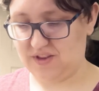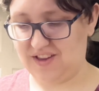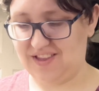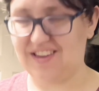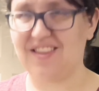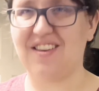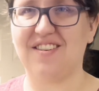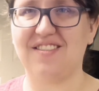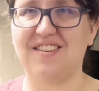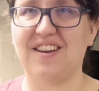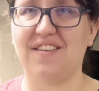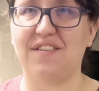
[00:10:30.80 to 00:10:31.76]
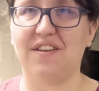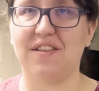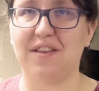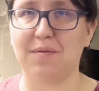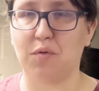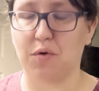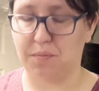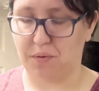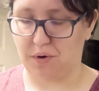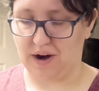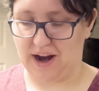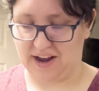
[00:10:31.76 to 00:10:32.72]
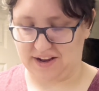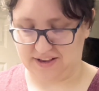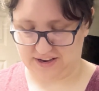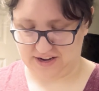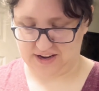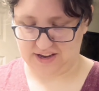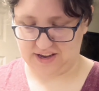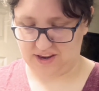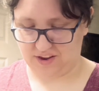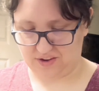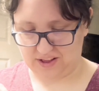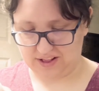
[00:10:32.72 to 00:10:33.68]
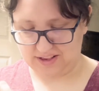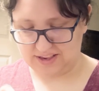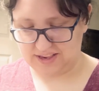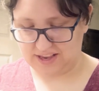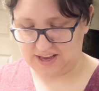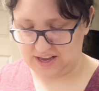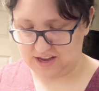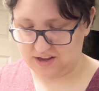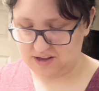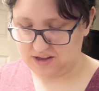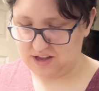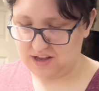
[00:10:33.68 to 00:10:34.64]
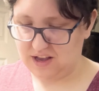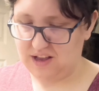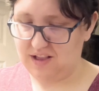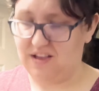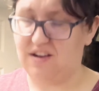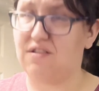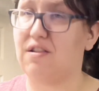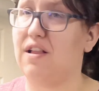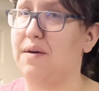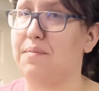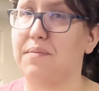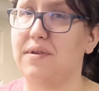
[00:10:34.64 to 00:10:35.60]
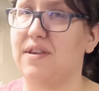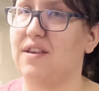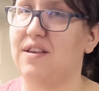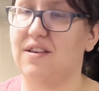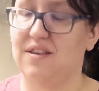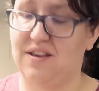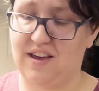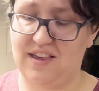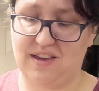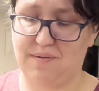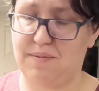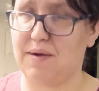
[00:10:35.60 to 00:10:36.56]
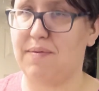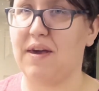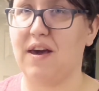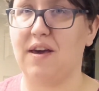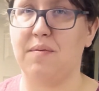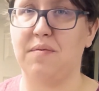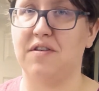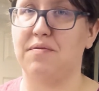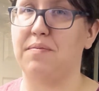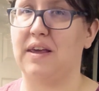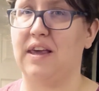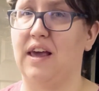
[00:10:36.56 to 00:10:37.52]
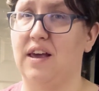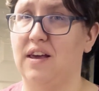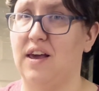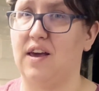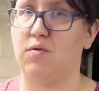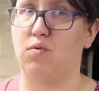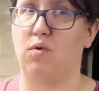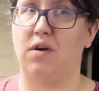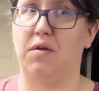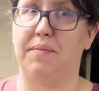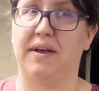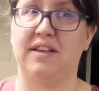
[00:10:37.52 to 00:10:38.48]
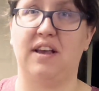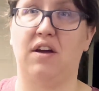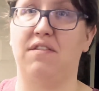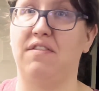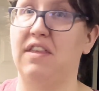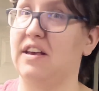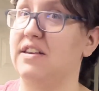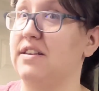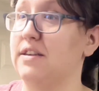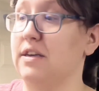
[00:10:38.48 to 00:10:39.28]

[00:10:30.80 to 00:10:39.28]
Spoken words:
think there's definitely more borax in it, and you can see little clumps. I think maybe I'm just making a royal mess out of this.